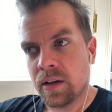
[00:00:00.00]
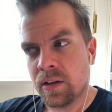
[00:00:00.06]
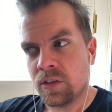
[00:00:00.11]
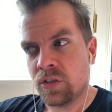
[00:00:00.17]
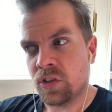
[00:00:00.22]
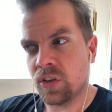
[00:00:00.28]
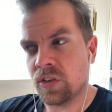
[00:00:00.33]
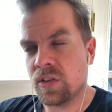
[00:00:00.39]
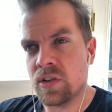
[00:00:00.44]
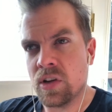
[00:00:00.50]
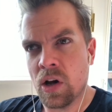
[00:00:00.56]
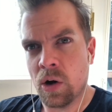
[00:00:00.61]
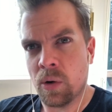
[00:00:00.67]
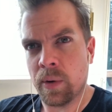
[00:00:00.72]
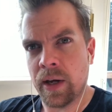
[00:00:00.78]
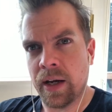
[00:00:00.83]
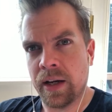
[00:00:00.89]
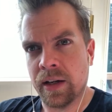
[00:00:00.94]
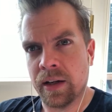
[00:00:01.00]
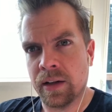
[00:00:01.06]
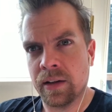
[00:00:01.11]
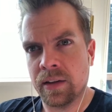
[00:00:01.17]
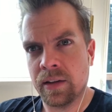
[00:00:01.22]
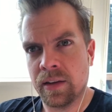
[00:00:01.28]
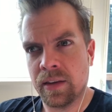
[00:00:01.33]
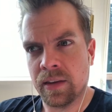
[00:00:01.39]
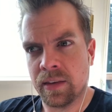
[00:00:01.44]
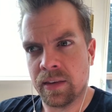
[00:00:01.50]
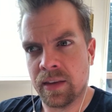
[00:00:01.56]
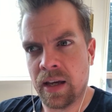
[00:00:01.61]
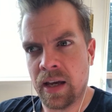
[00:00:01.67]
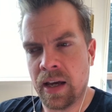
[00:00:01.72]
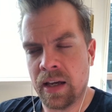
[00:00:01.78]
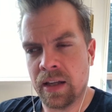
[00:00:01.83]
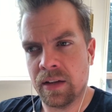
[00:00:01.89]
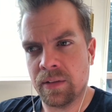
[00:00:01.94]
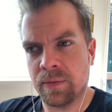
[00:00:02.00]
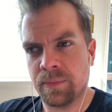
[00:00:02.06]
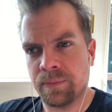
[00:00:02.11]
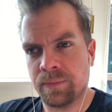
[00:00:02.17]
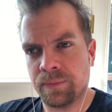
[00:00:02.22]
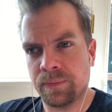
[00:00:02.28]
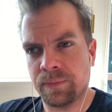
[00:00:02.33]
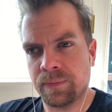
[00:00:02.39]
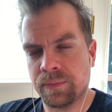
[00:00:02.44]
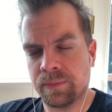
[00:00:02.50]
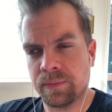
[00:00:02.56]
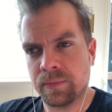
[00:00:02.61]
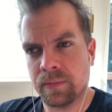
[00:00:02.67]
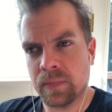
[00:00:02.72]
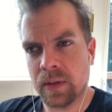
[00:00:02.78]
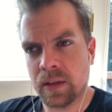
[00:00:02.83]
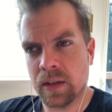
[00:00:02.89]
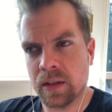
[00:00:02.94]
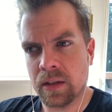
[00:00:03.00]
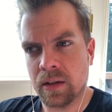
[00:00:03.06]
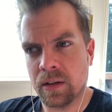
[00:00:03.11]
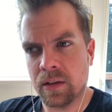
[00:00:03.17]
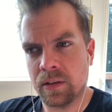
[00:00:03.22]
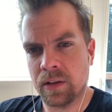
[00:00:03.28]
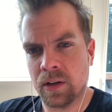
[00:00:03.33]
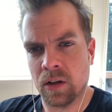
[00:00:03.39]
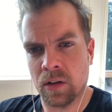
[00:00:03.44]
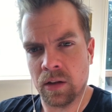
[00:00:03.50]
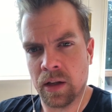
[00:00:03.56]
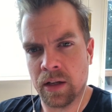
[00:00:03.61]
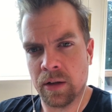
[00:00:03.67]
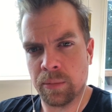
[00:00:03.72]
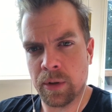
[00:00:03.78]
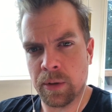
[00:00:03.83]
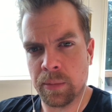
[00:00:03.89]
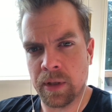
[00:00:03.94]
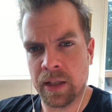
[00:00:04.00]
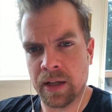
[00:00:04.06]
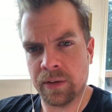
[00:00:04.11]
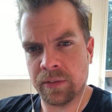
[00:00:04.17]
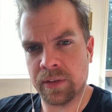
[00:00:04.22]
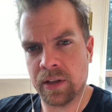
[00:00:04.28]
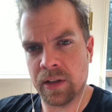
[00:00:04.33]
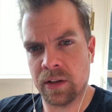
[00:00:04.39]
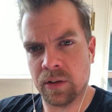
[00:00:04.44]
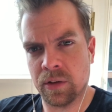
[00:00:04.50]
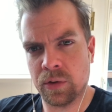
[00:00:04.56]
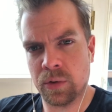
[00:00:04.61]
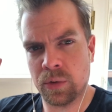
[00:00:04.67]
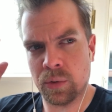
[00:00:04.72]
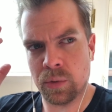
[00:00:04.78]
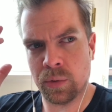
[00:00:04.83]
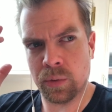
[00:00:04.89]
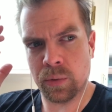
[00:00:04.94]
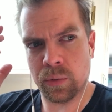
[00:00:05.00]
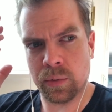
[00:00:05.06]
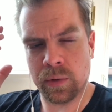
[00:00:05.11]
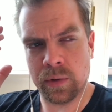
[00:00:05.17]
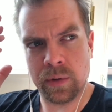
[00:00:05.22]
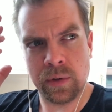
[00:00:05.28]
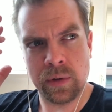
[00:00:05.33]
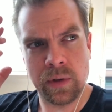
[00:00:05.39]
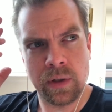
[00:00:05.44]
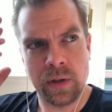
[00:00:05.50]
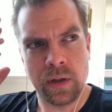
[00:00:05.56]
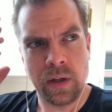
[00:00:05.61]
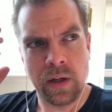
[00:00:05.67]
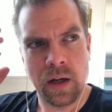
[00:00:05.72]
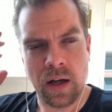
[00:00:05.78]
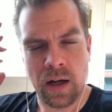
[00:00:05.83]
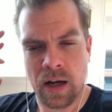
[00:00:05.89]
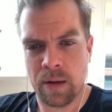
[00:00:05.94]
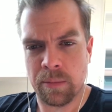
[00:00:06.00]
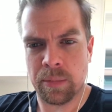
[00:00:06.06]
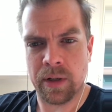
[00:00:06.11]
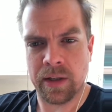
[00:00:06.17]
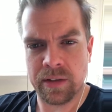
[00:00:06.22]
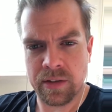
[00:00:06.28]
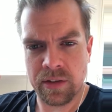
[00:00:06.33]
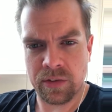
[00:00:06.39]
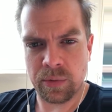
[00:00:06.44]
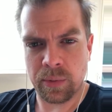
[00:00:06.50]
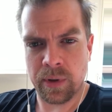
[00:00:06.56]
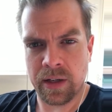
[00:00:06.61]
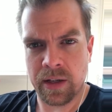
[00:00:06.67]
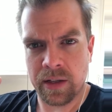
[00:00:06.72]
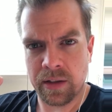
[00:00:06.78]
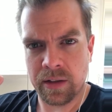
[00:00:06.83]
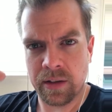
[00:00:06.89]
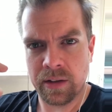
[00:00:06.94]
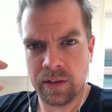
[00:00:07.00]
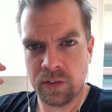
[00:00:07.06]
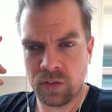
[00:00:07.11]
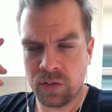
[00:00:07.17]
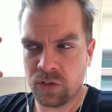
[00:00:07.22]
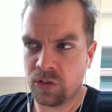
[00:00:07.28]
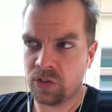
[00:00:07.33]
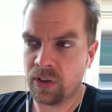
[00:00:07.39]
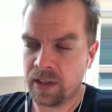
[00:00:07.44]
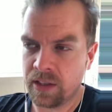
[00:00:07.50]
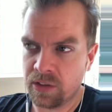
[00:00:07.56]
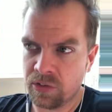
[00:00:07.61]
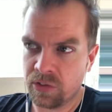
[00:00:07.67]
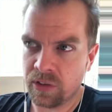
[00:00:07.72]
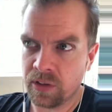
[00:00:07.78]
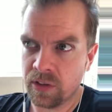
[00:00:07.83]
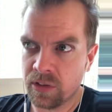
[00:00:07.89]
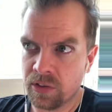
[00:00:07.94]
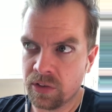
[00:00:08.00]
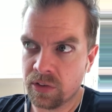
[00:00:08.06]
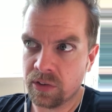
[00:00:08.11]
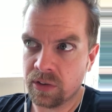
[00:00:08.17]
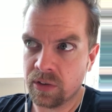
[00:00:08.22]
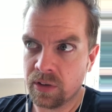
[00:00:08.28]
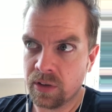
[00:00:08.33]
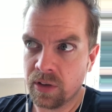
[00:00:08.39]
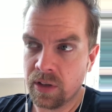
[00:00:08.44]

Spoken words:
just knowing that there are a lot of people out there who operate this way changes